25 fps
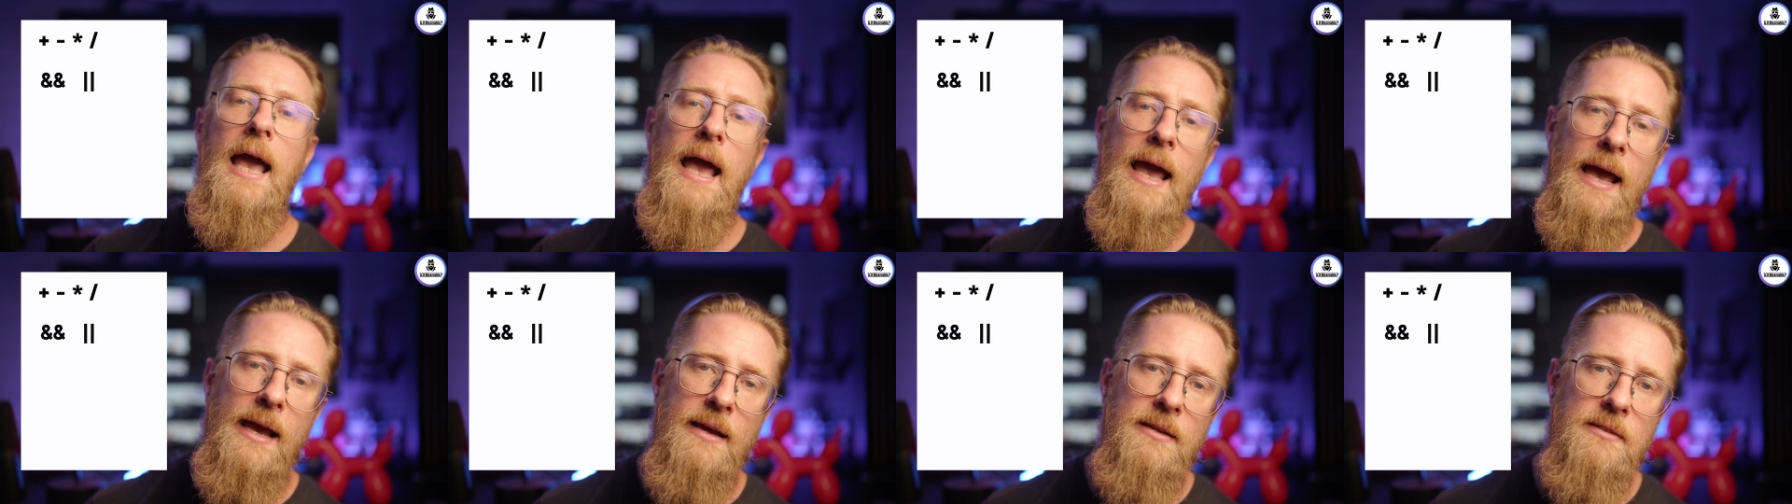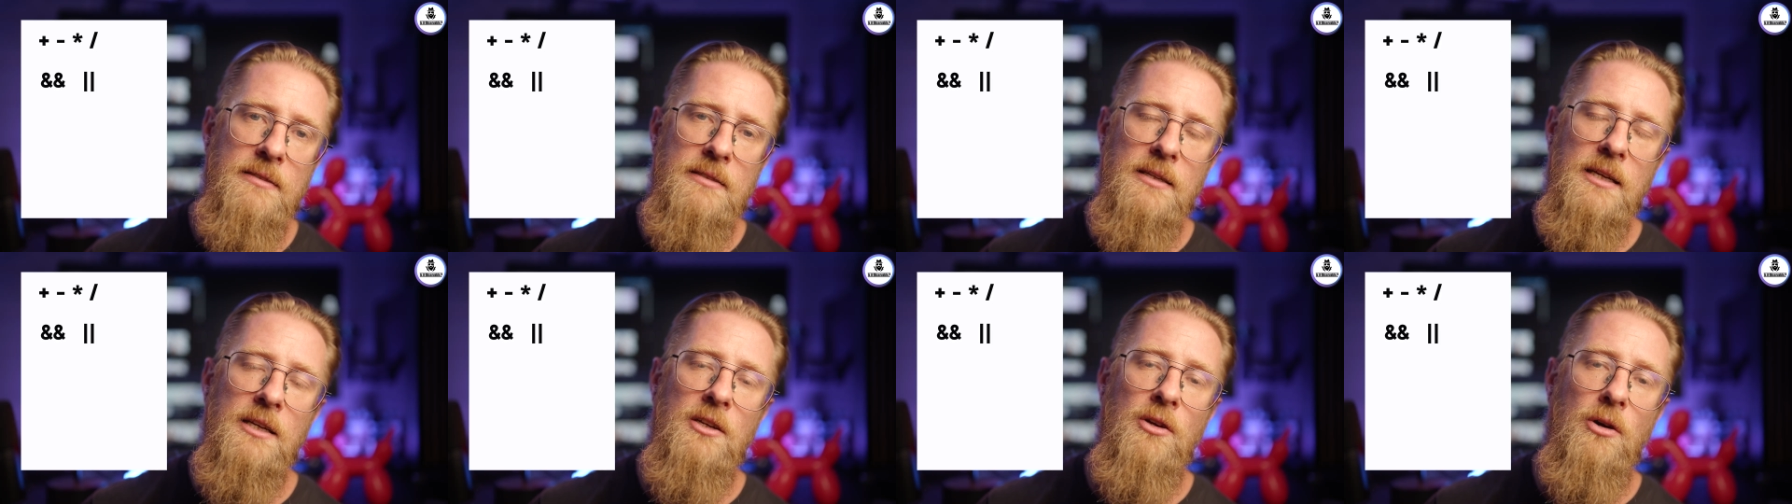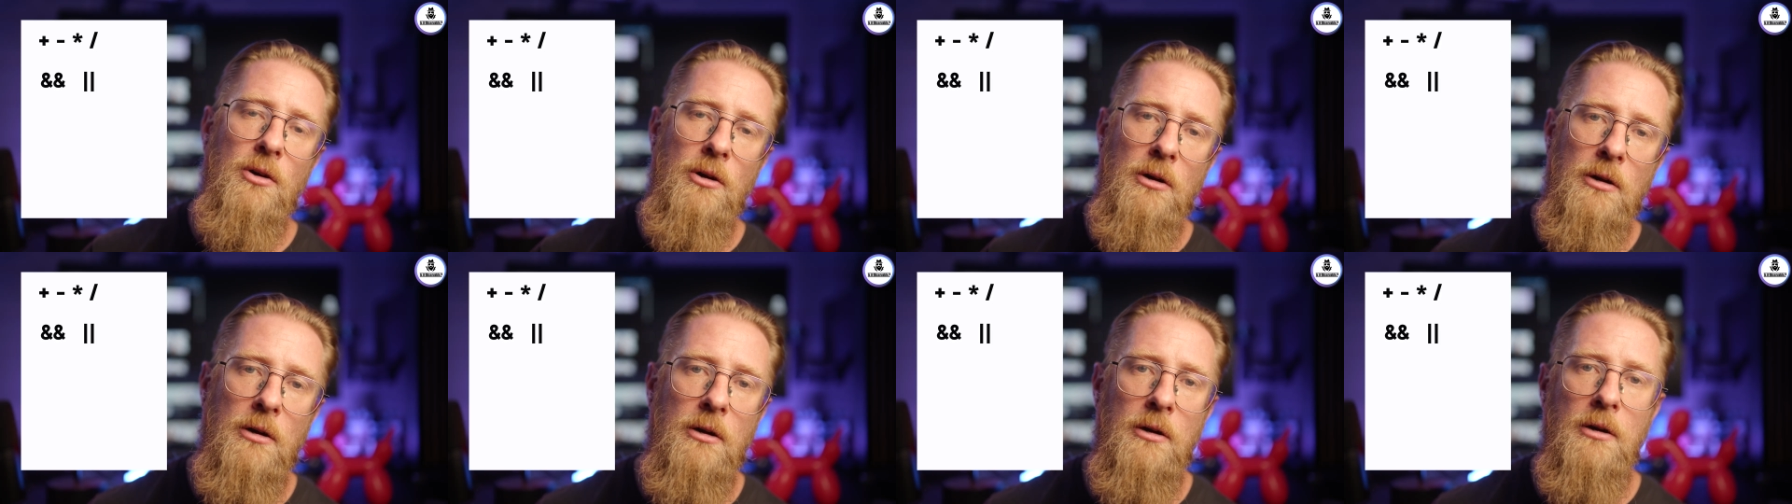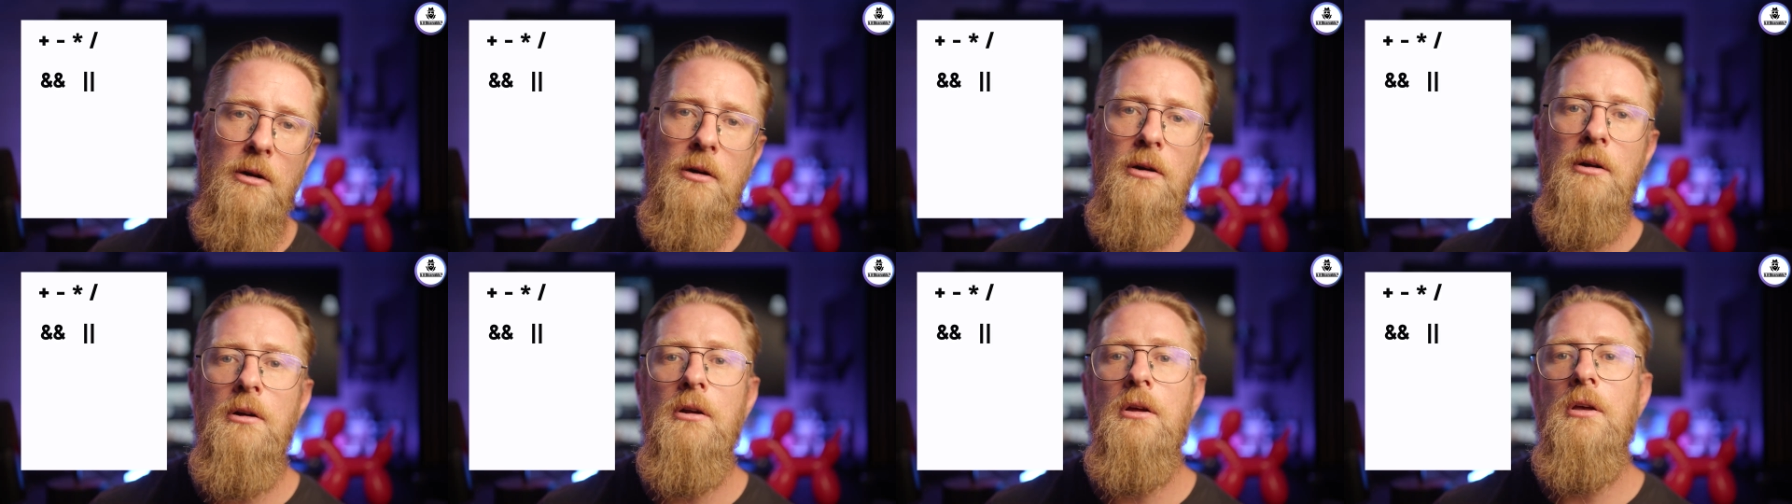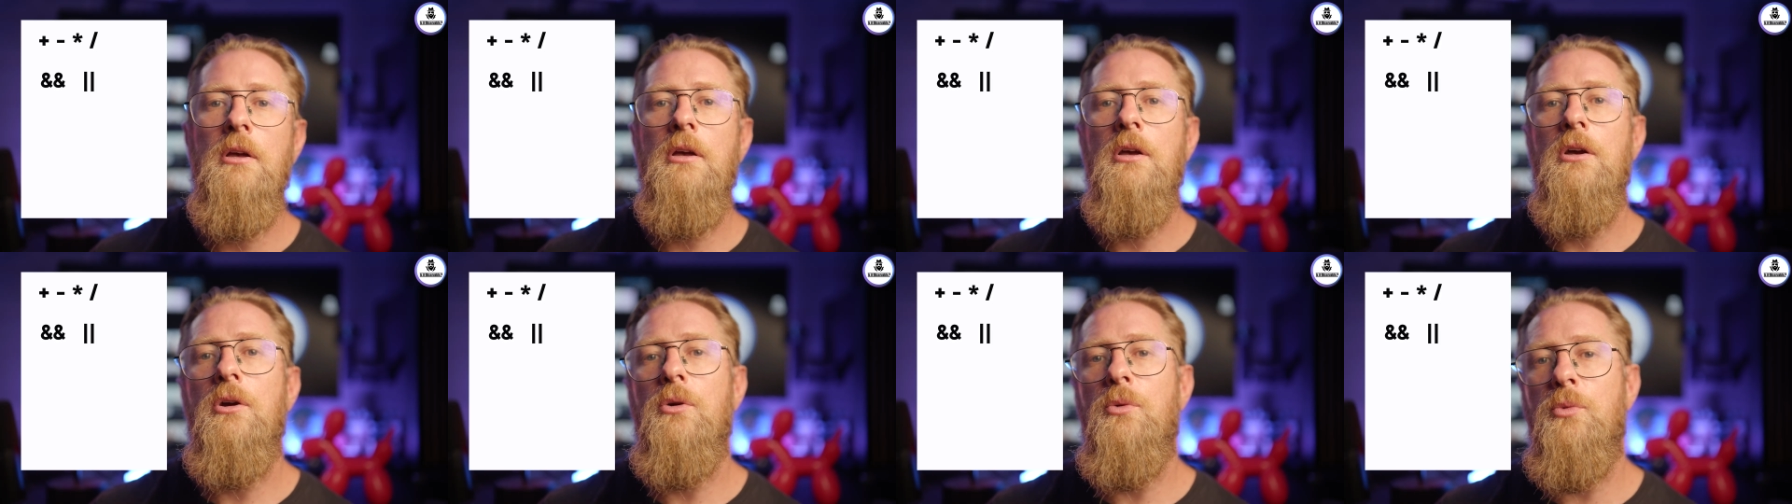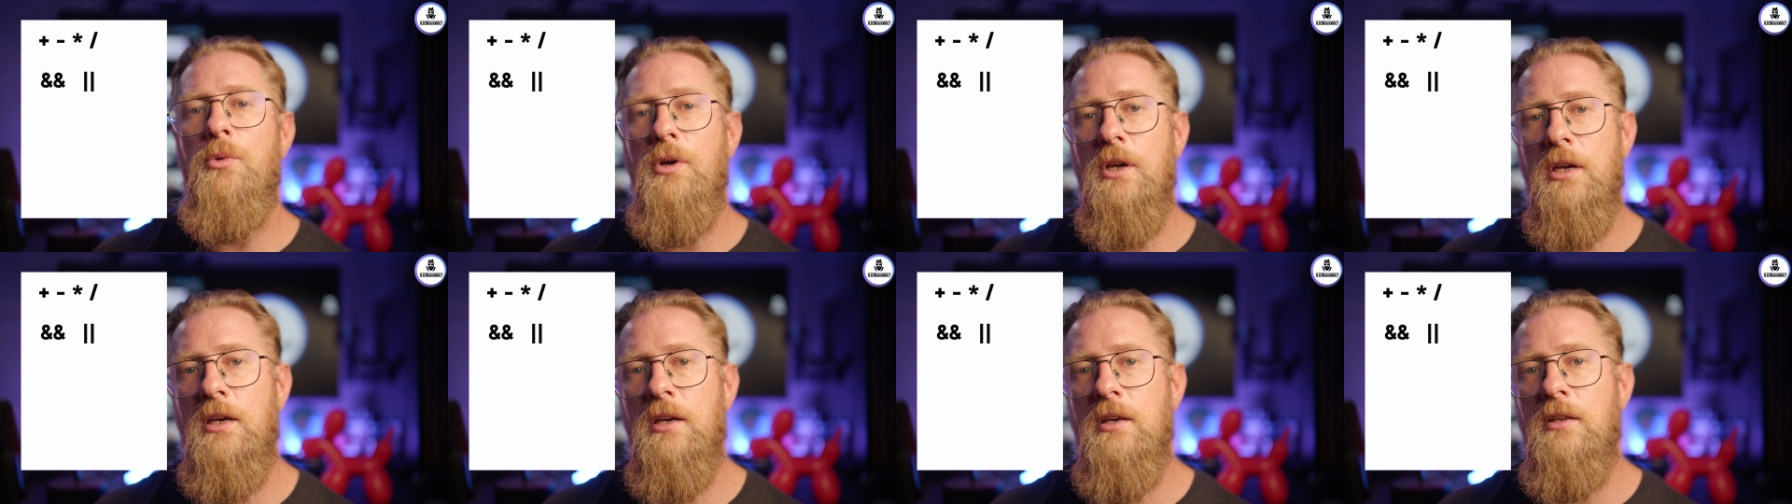and OR
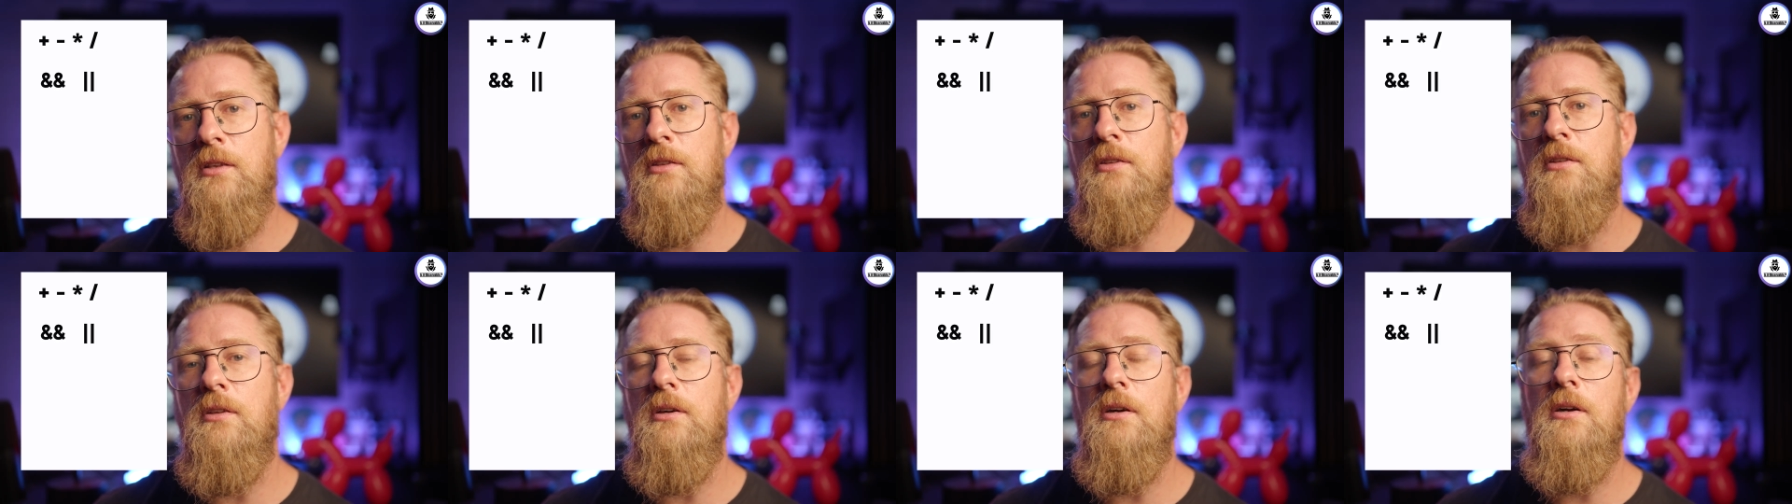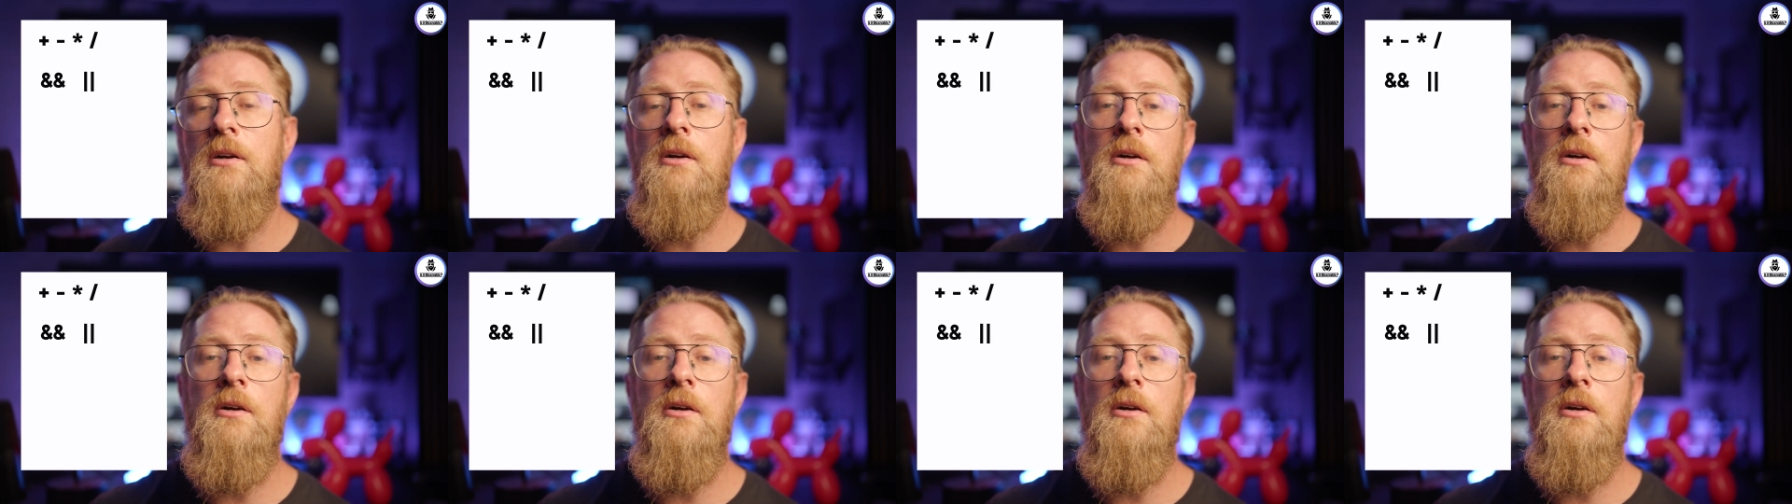with